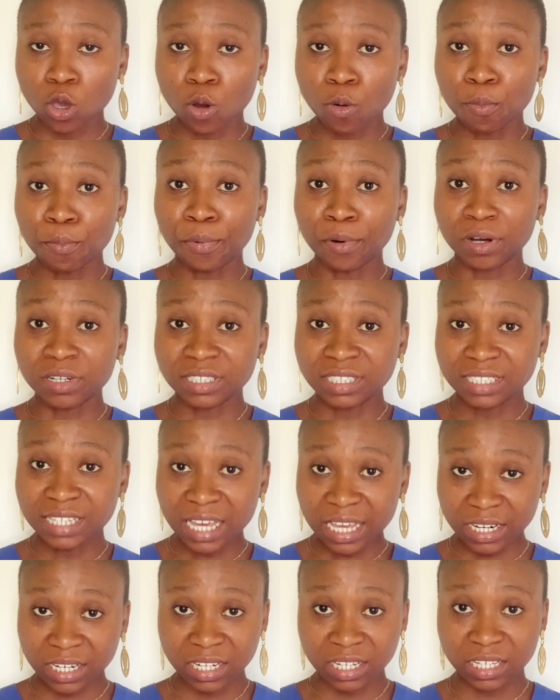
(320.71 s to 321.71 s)
but
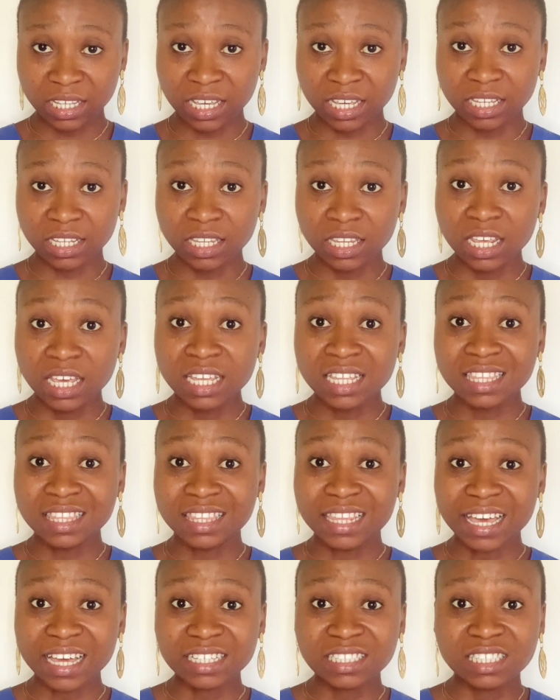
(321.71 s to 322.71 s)
then again,
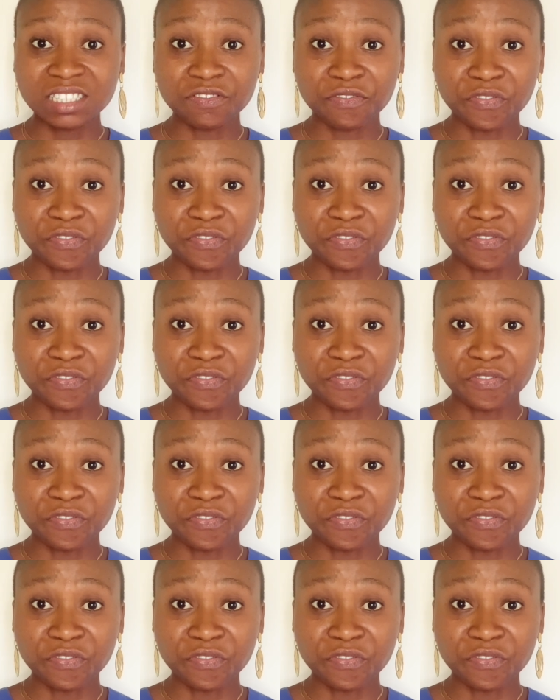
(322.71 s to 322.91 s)
death